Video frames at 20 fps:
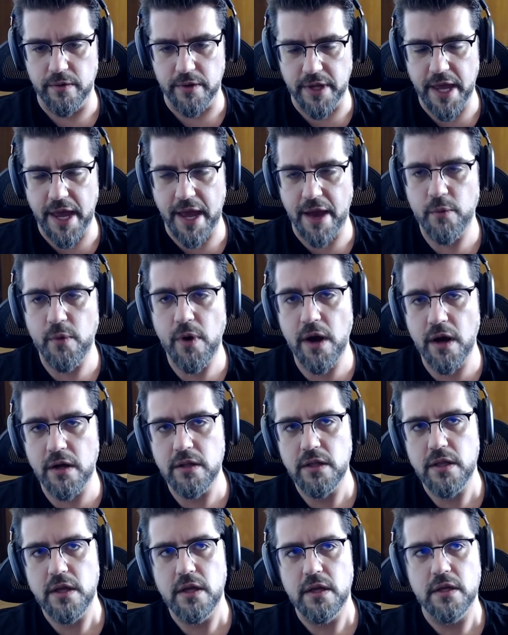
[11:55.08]
yeah,
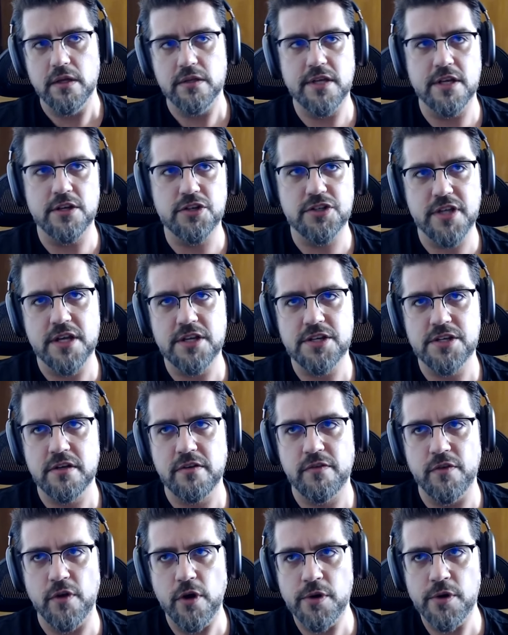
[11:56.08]
well, centralization
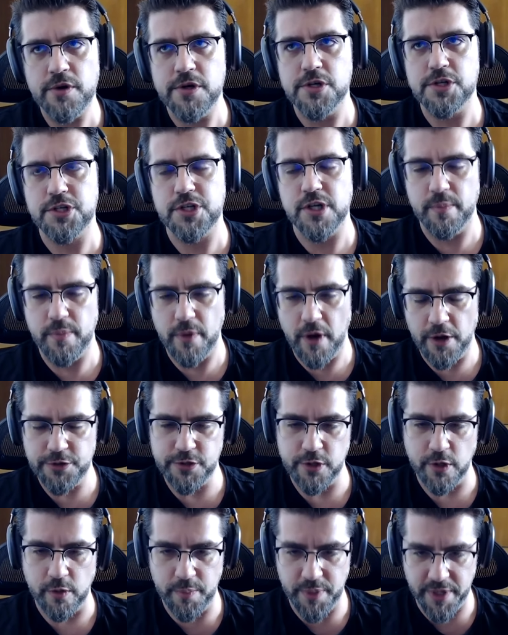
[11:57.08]
of ownership
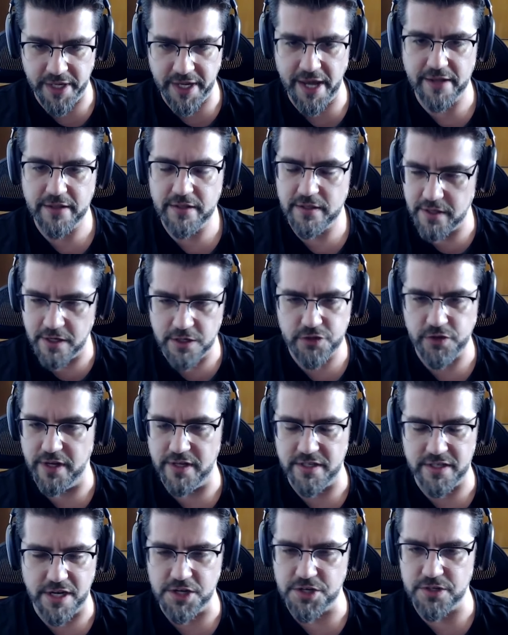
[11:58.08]
also begets
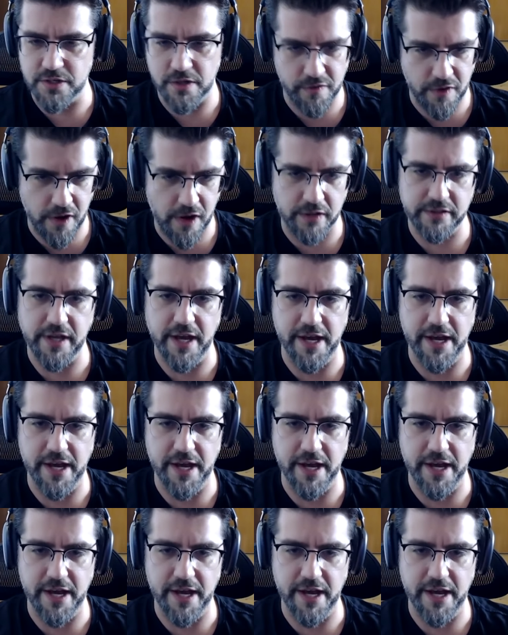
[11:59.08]
centralization of all